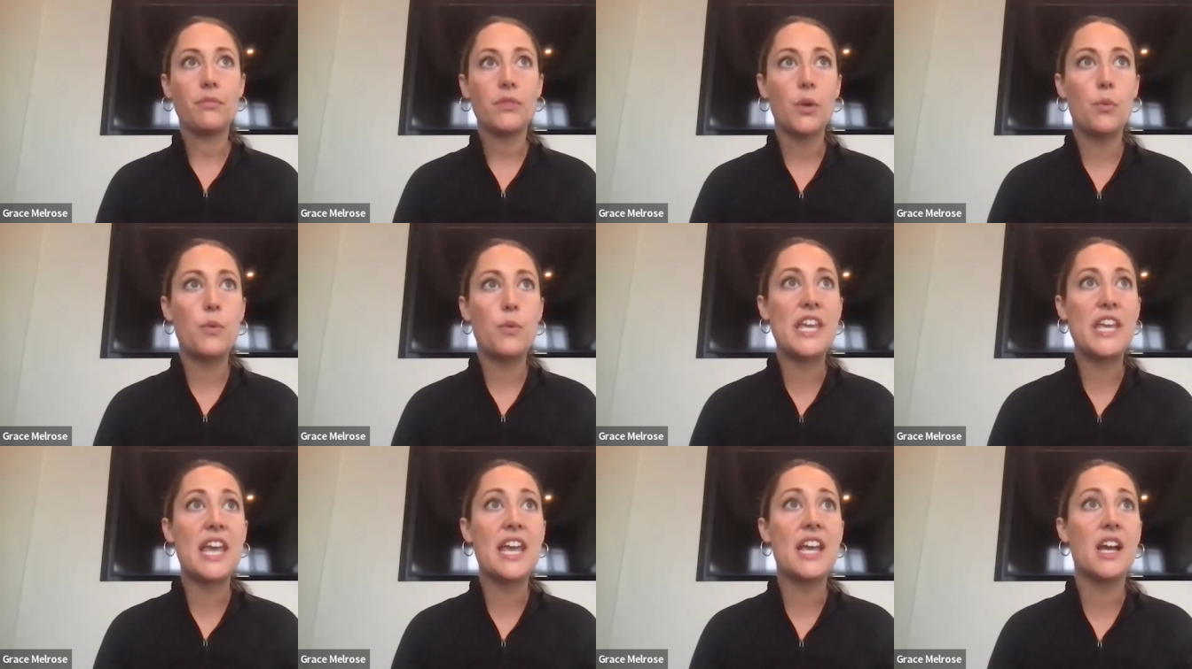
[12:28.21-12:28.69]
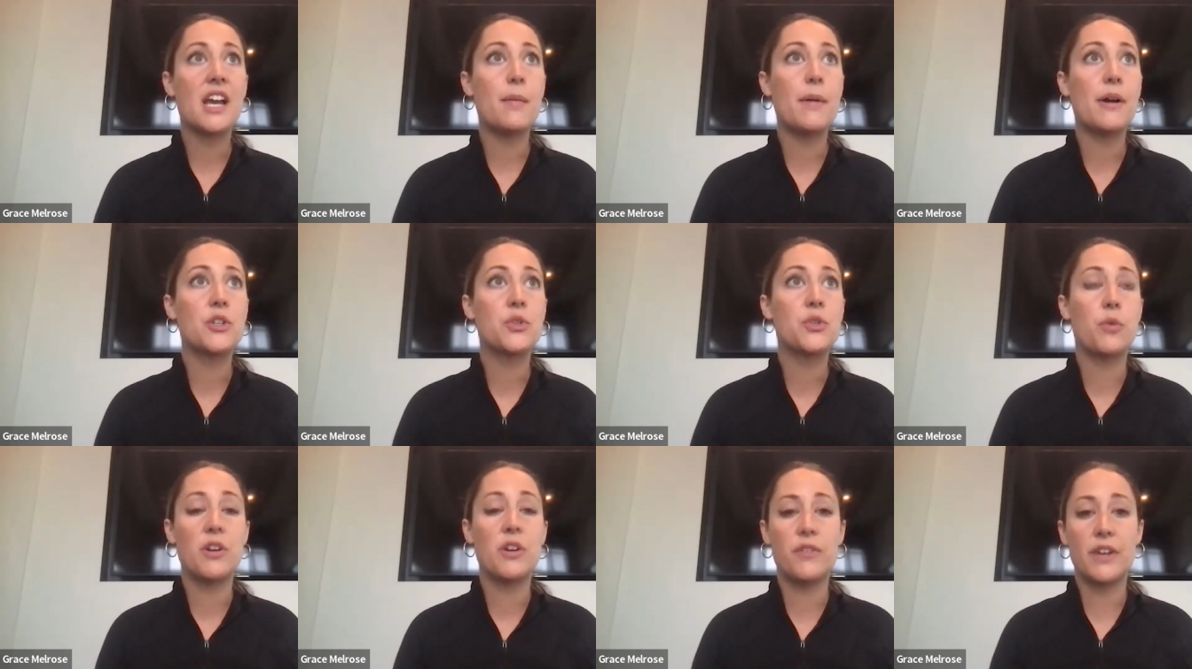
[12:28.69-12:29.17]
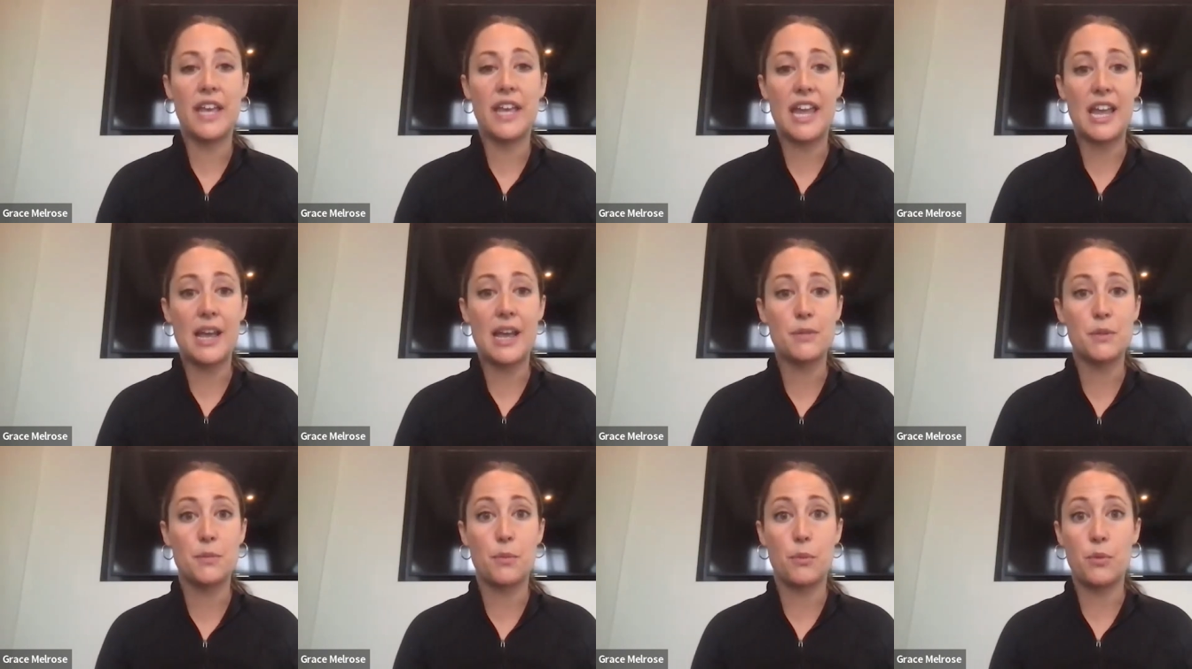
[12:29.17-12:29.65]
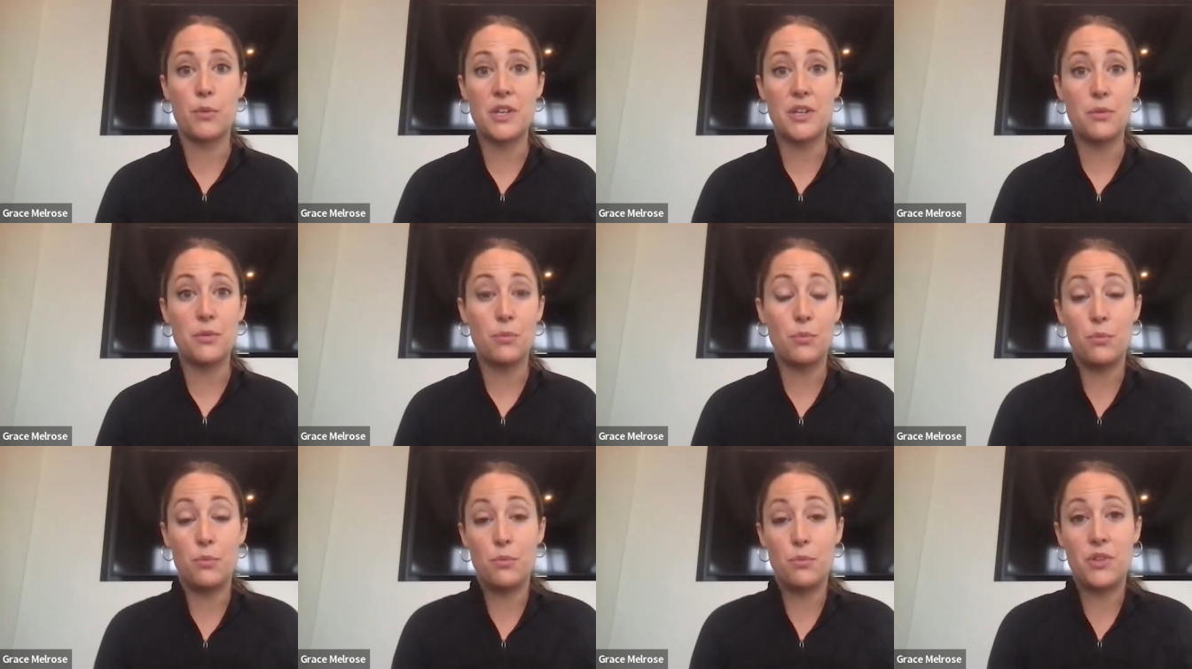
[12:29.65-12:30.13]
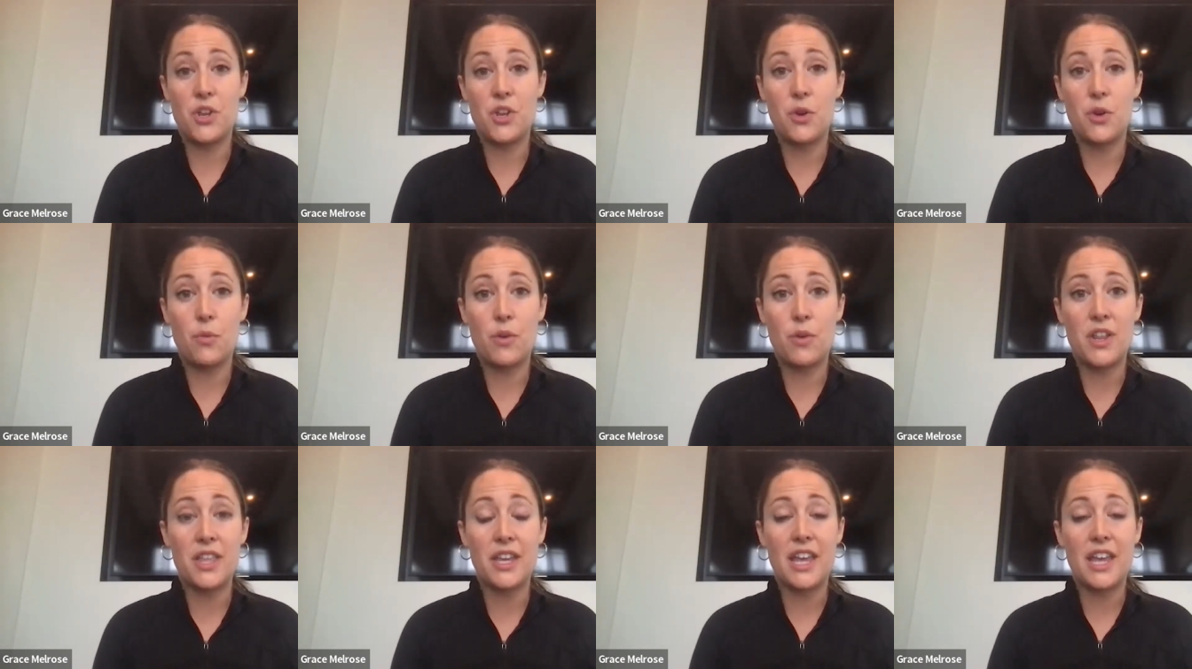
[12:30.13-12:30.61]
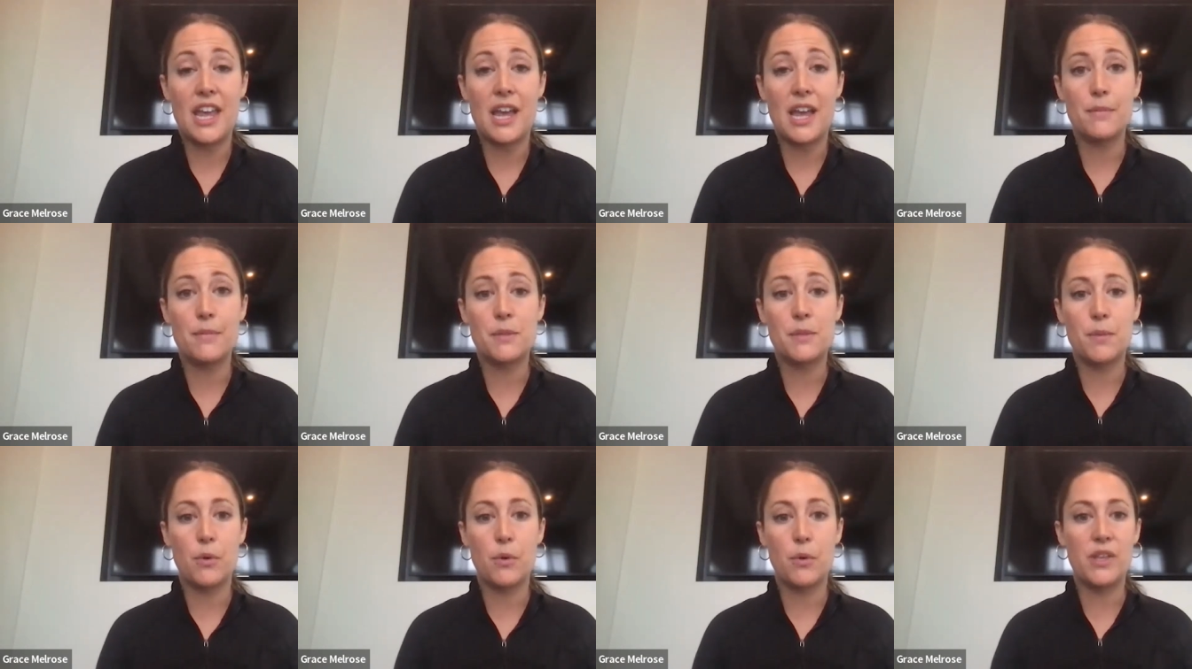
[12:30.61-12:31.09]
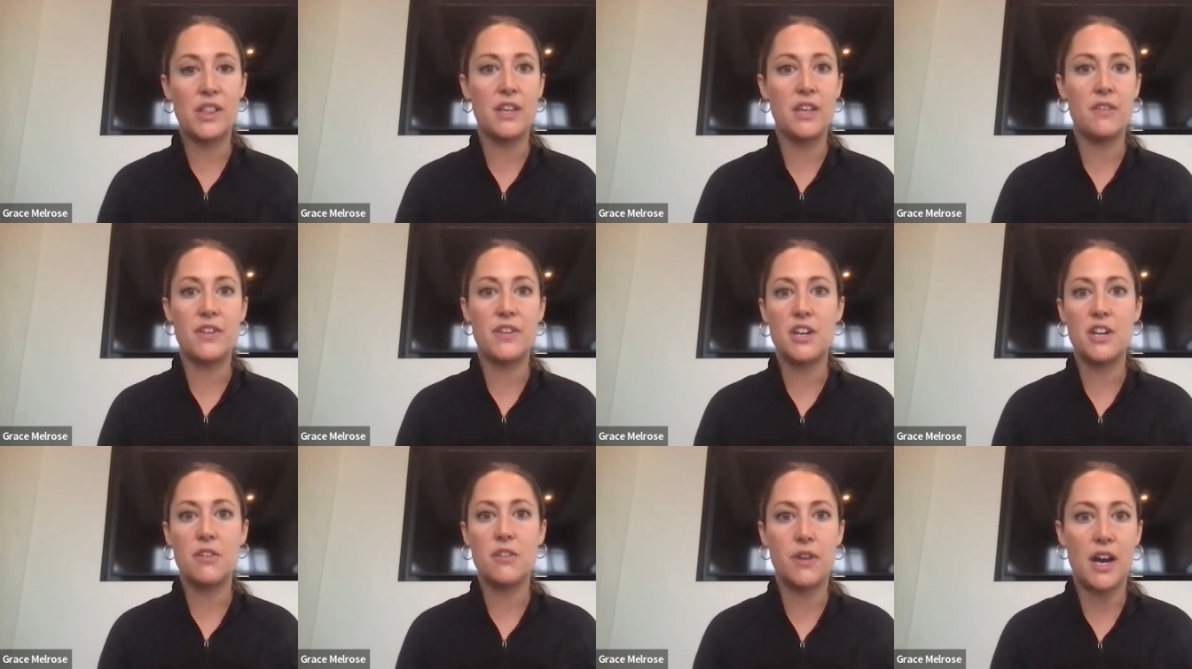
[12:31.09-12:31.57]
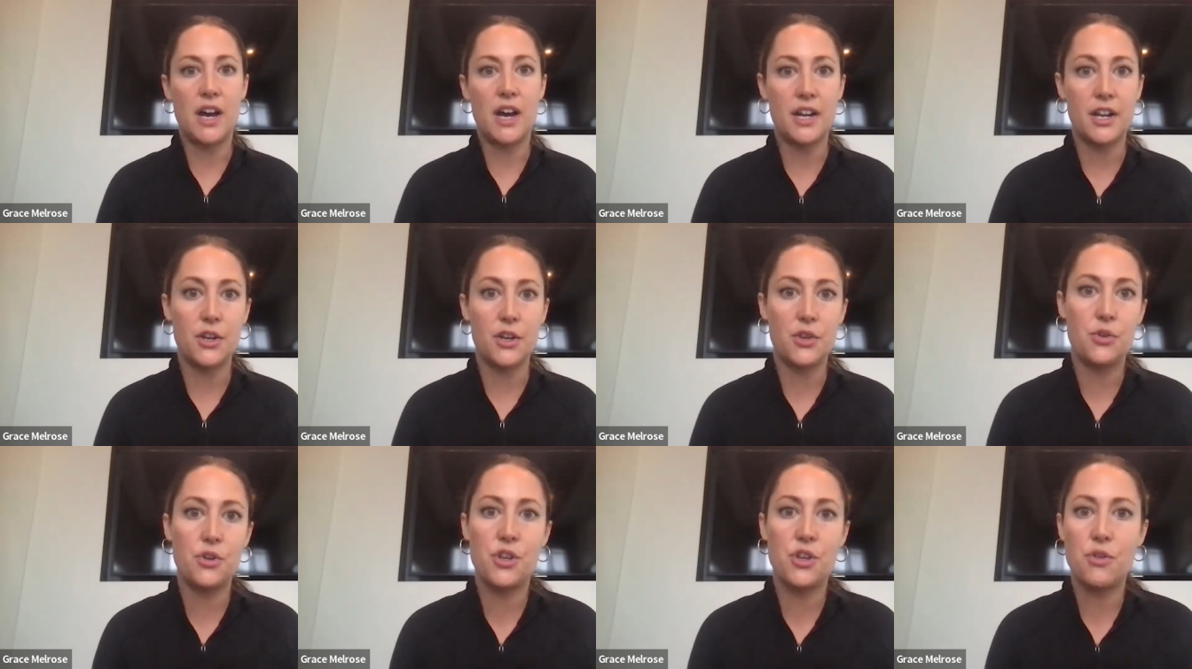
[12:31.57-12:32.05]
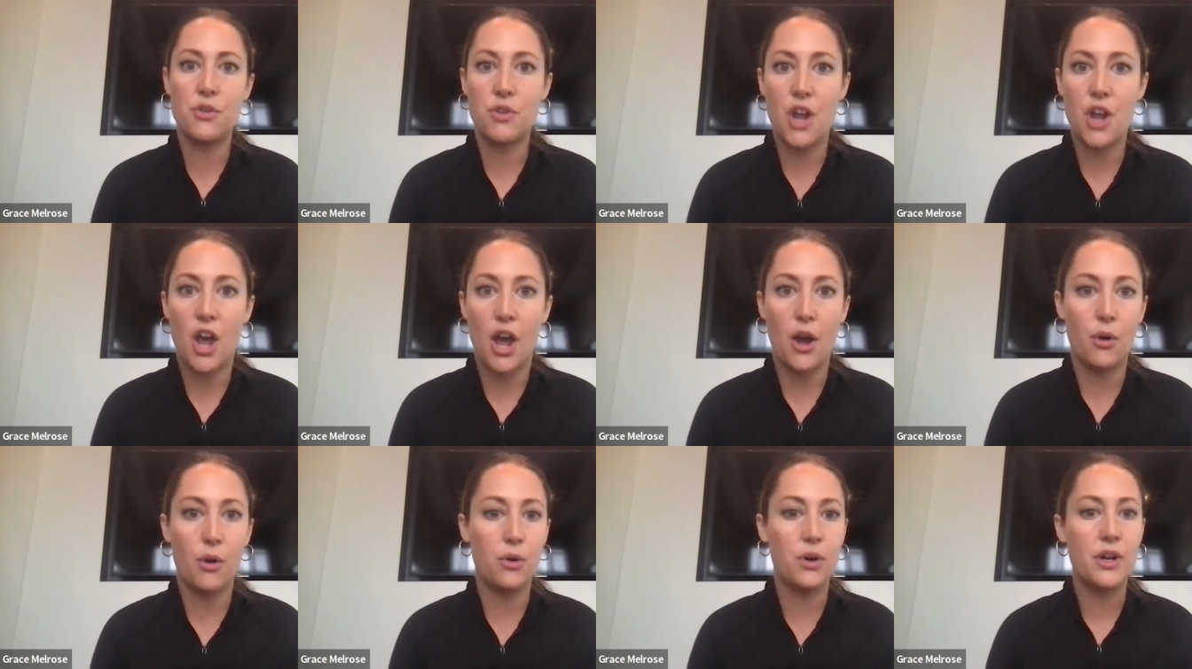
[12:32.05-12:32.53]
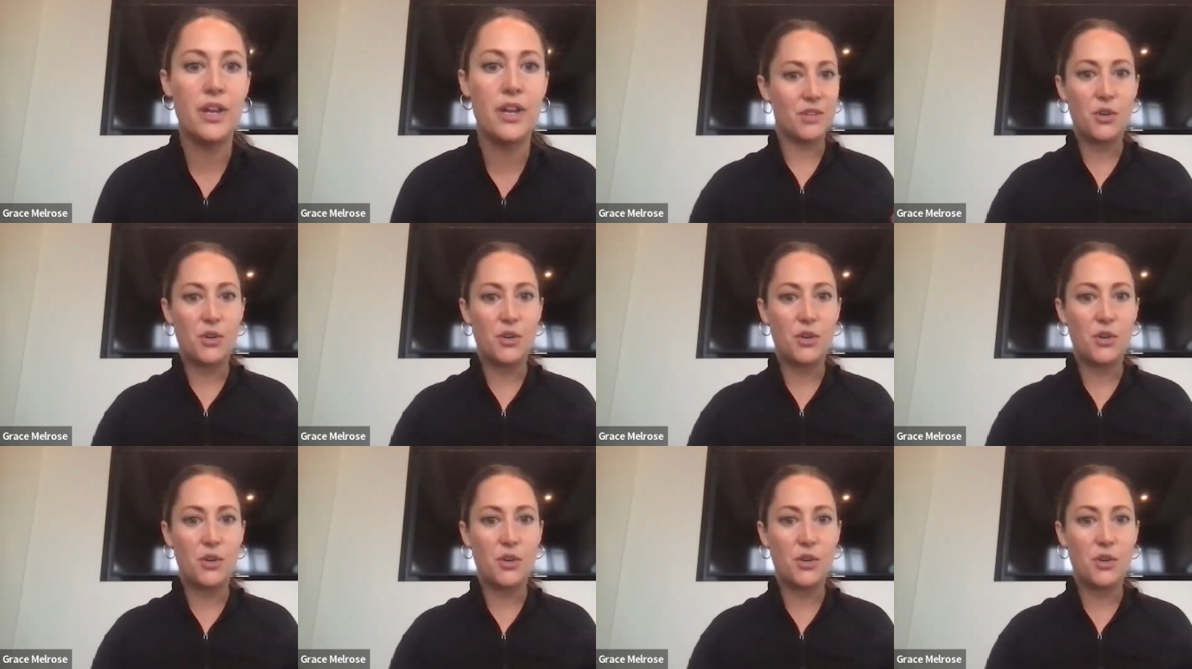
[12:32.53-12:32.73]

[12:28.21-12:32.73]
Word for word: we can't come out to one of the camps, but we, you know, one of the camps, but we live in Nevada. Who do you know?